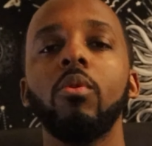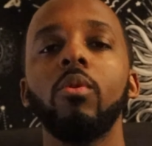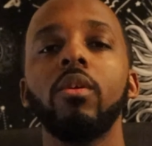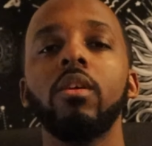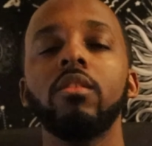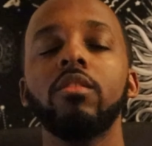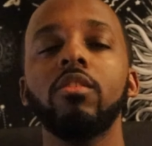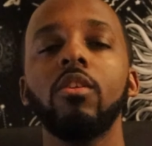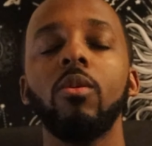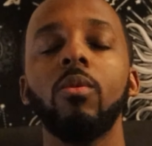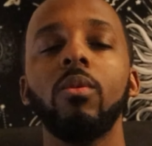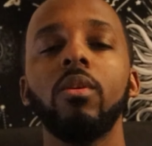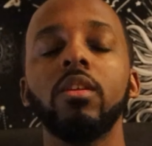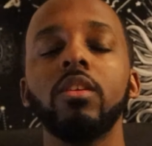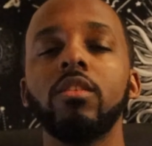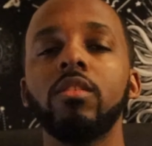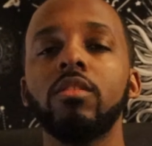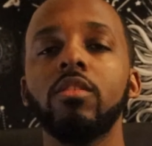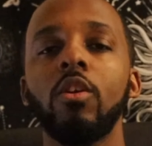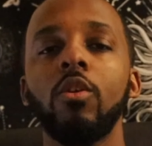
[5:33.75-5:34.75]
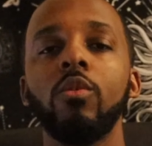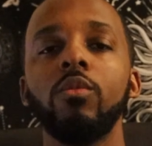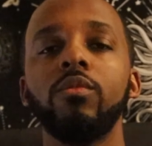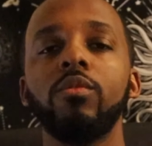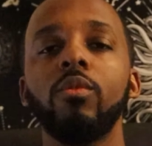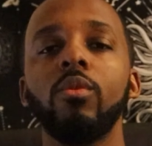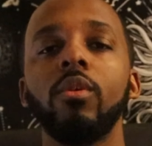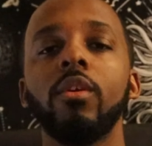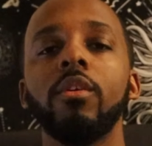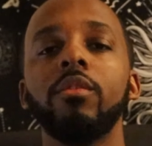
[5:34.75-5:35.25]
or so on and so
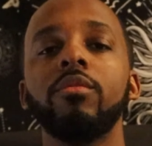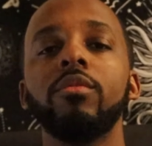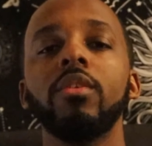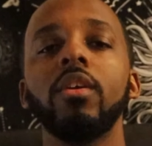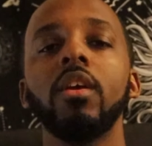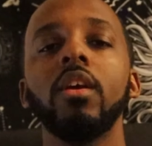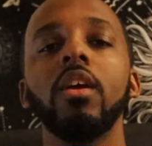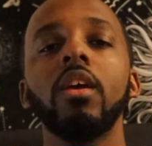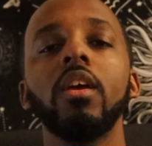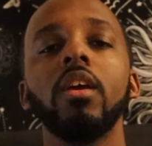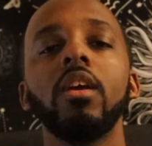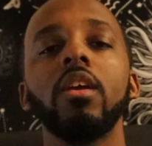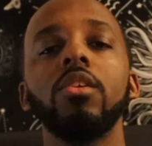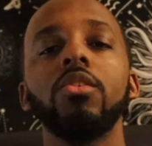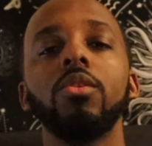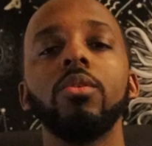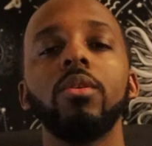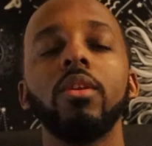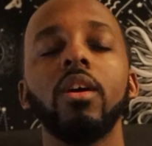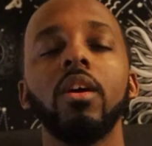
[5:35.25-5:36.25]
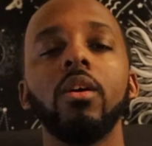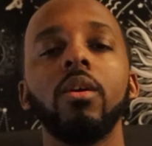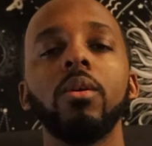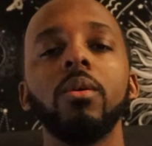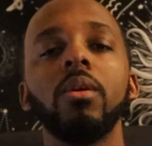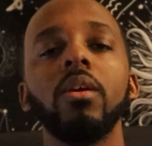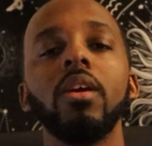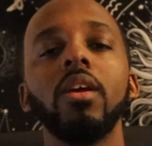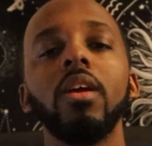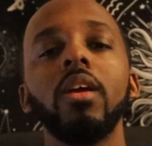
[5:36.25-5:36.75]
forth, you know.